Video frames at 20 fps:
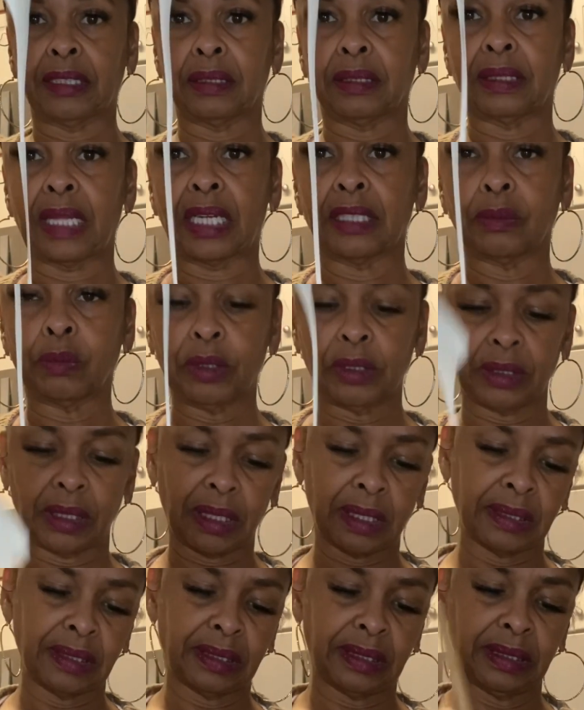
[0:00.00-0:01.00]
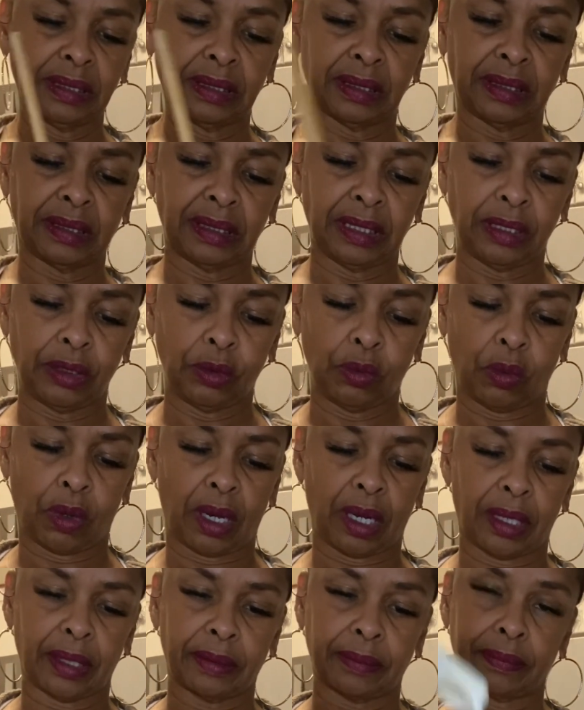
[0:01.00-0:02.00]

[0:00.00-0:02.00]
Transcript: That's what the consistency you want.